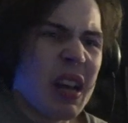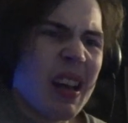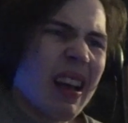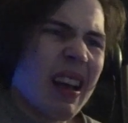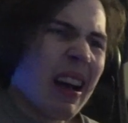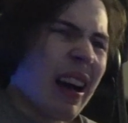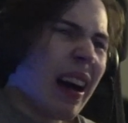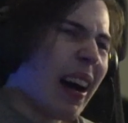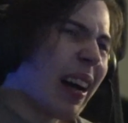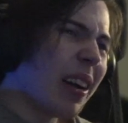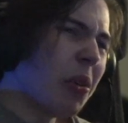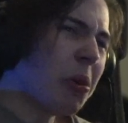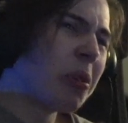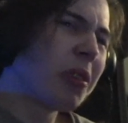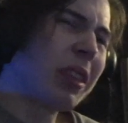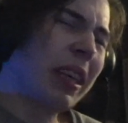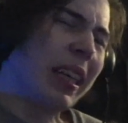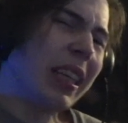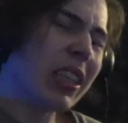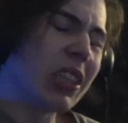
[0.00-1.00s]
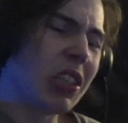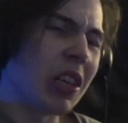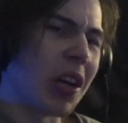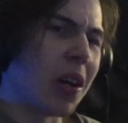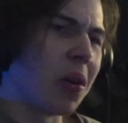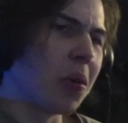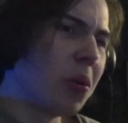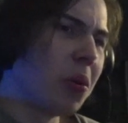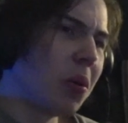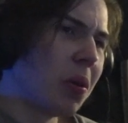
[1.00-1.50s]
I don't think
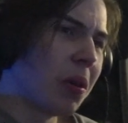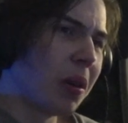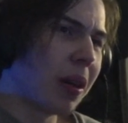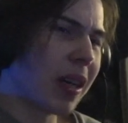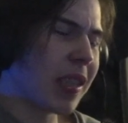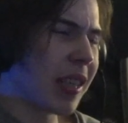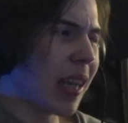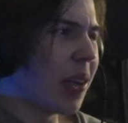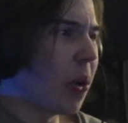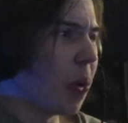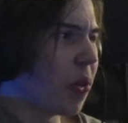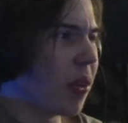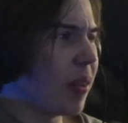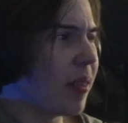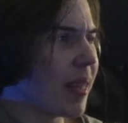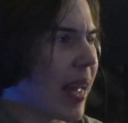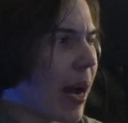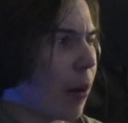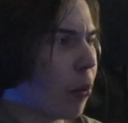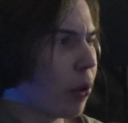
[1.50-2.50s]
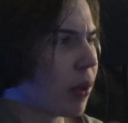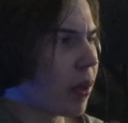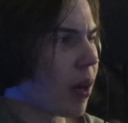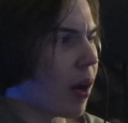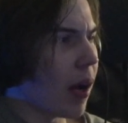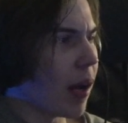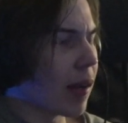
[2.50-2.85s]
so, because I don't think that would cause,